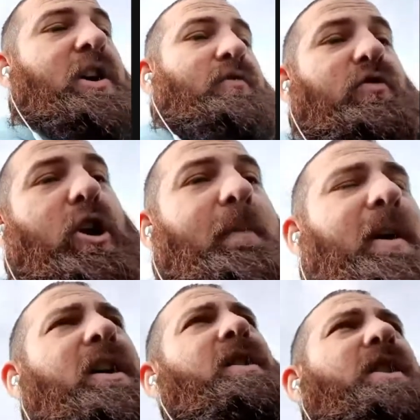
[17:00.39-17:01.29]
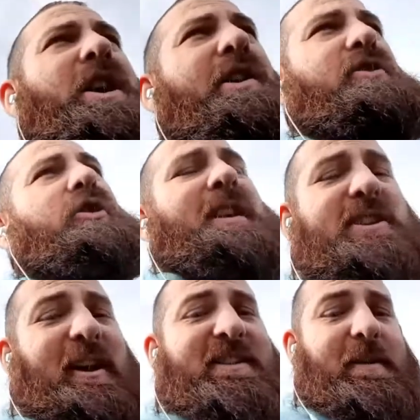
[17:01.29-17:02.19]
Roma are looking
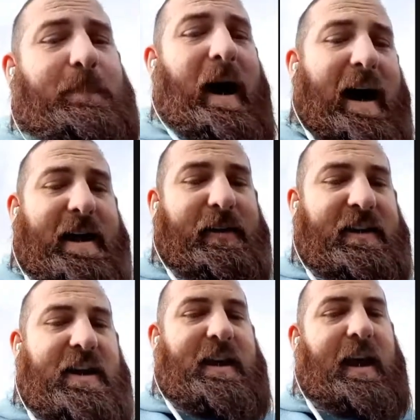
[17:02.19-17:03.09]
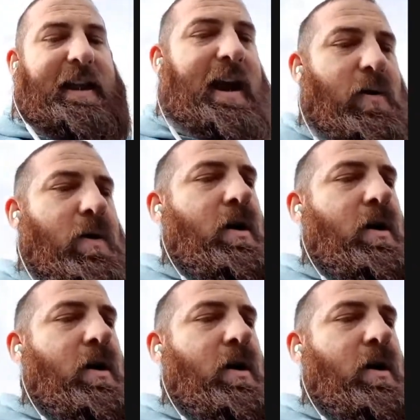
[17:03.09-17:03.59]
to actually buy thingy again now,